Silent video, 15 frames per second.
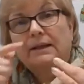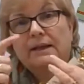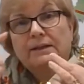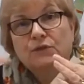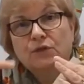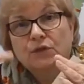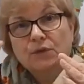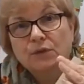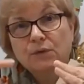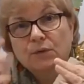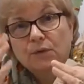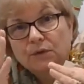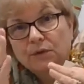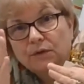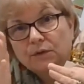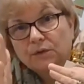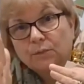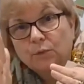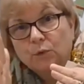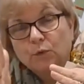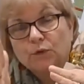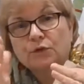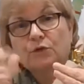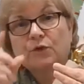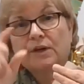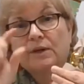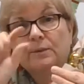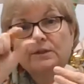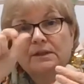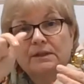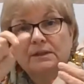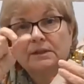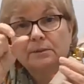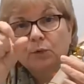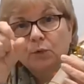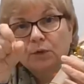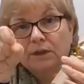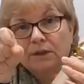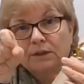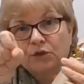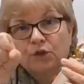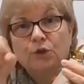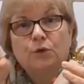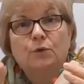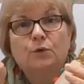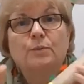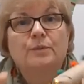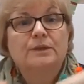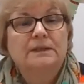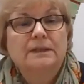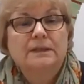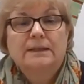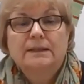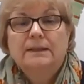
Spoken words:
into smaller strips and smaller tubes,